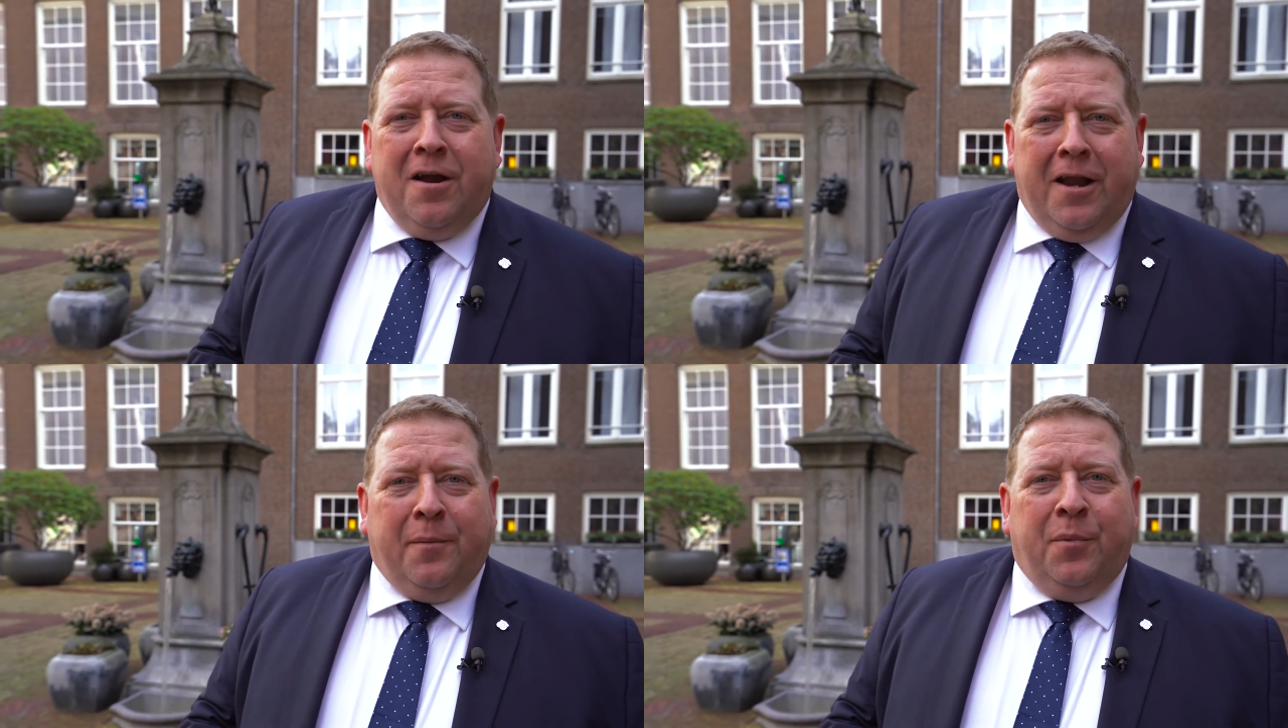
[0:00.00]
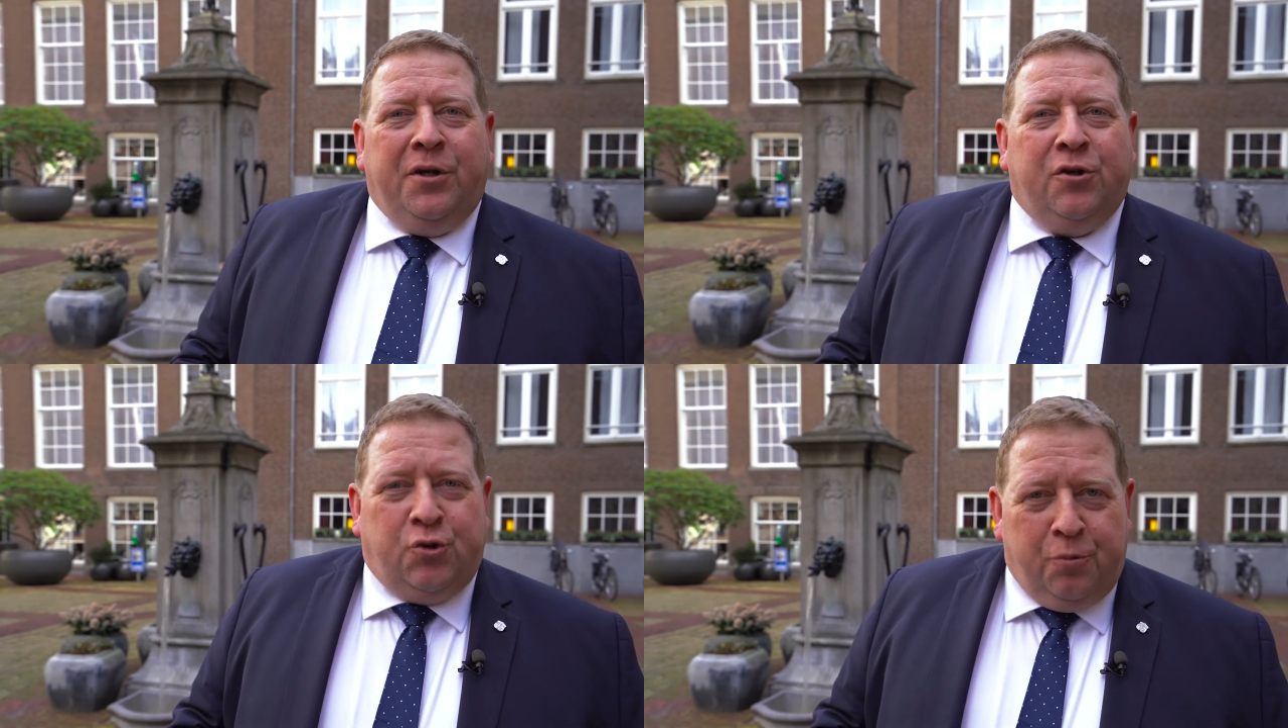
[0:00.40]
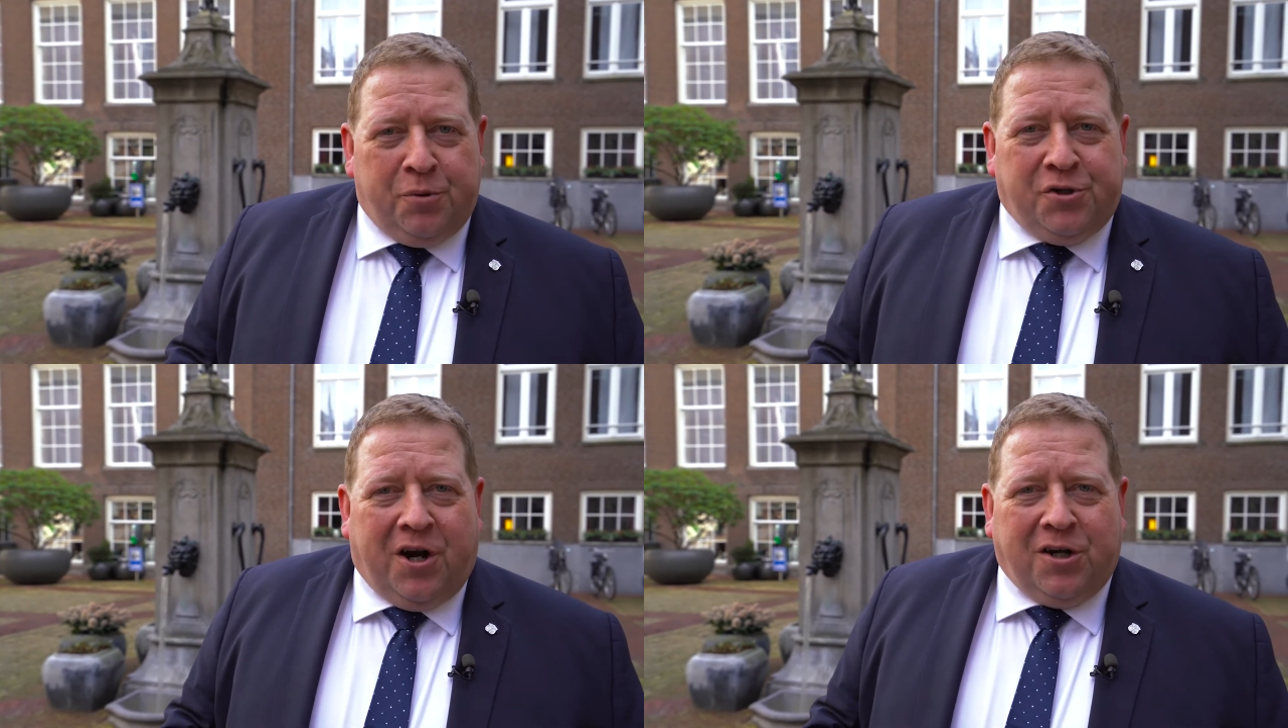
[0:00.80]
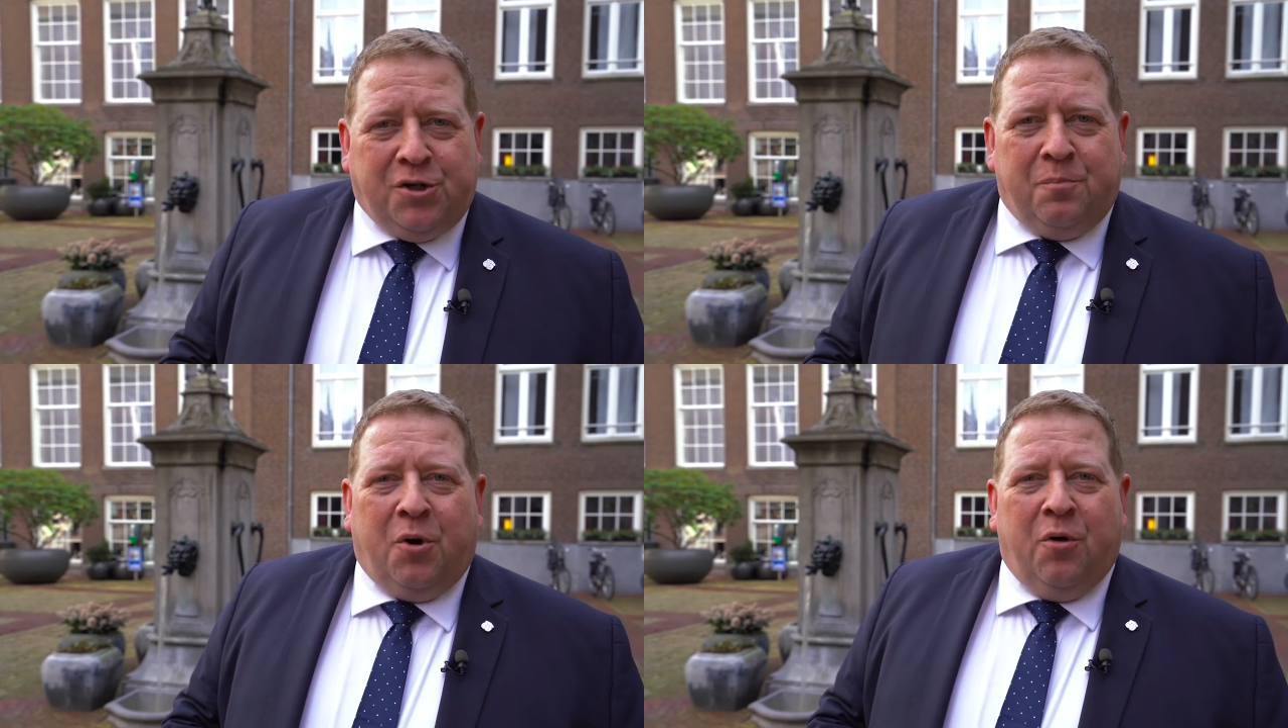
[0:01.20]
namely the
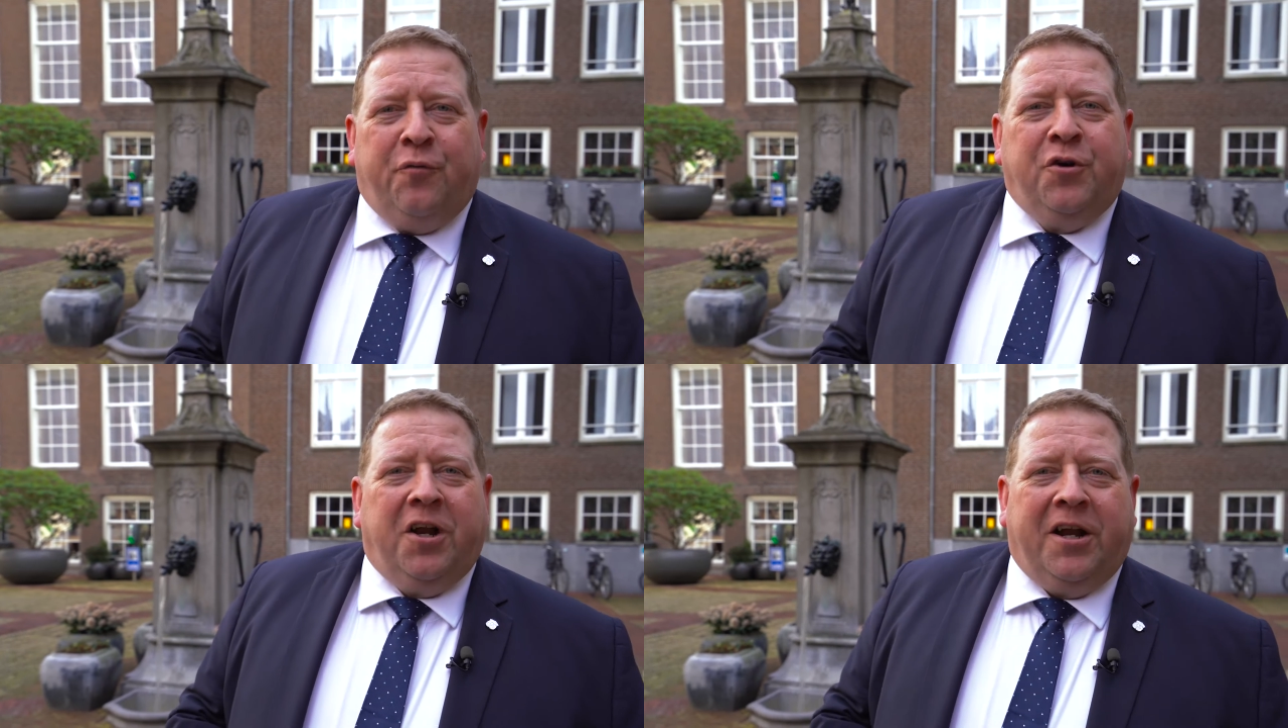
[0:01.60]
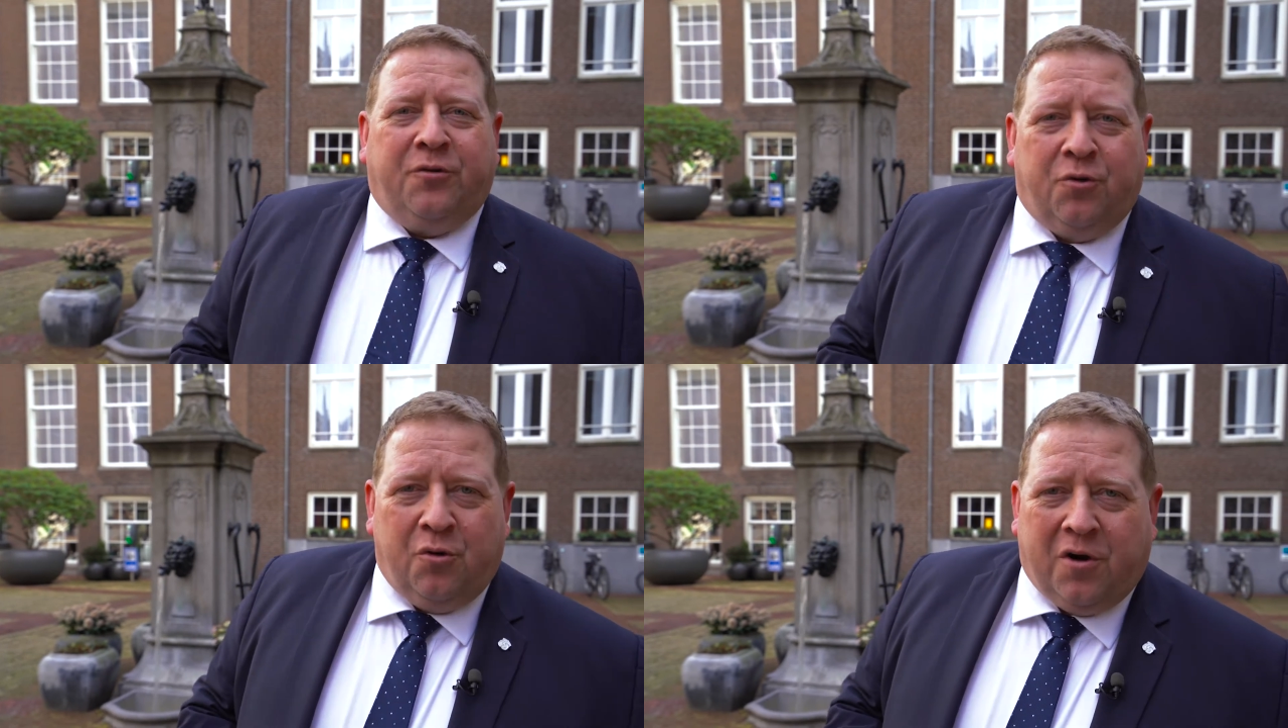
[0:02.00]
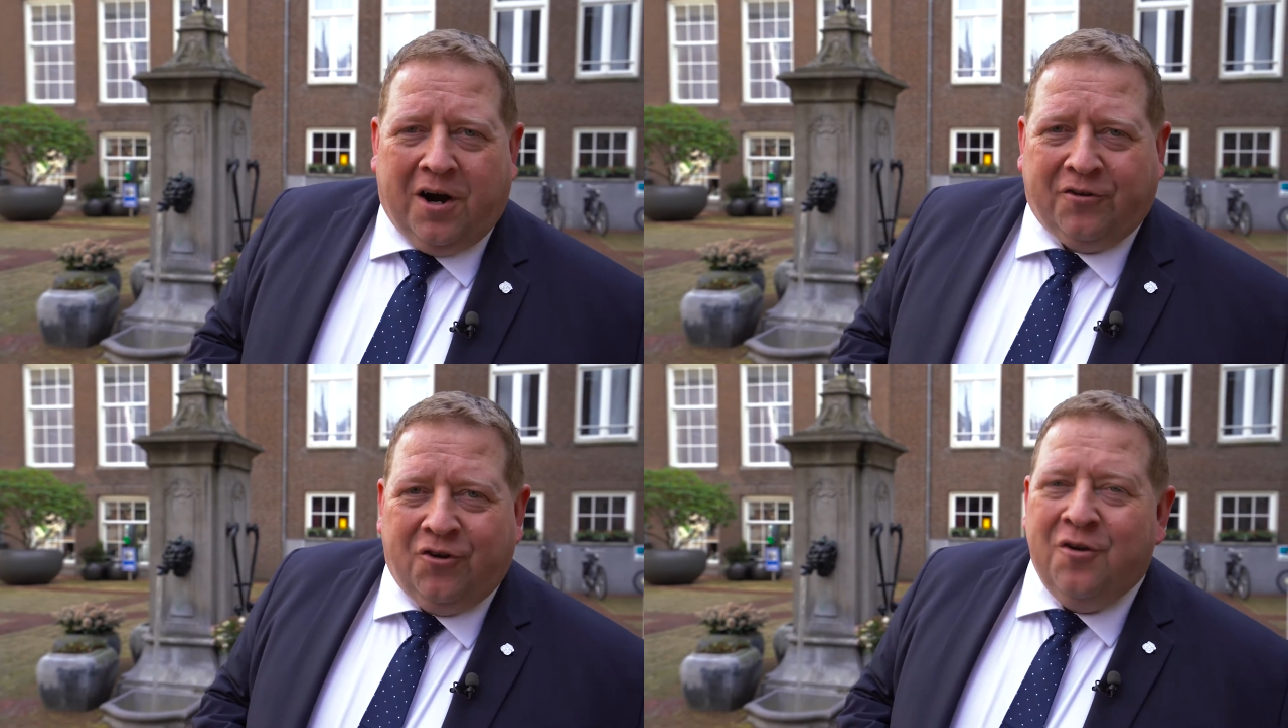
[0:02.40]
supercharger pole for the electrical cars.